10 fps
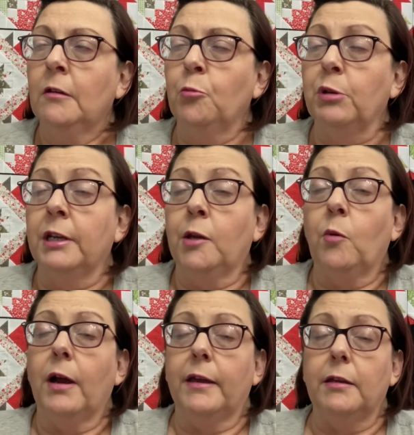But
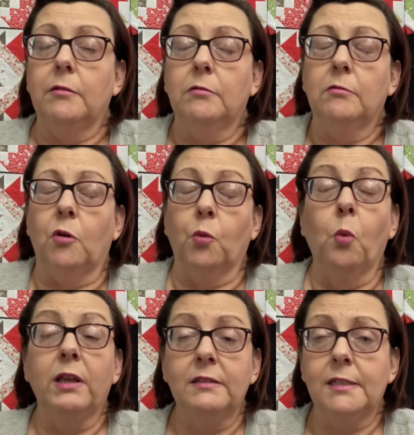anyway, on
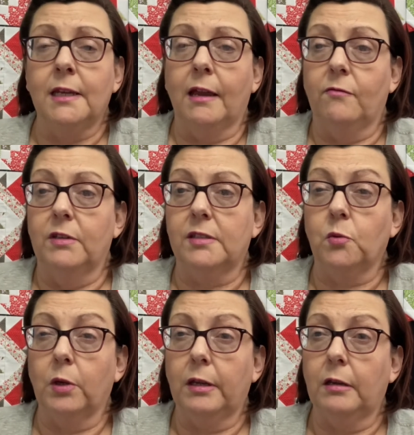Wednesday of this
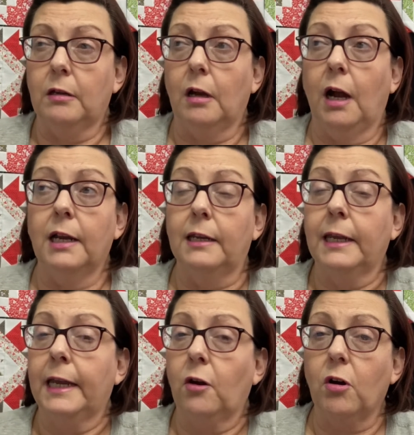week, I didn't
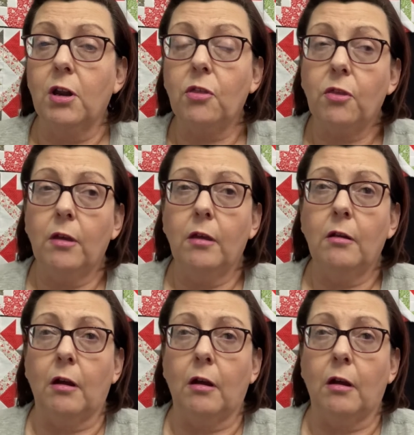hear anything.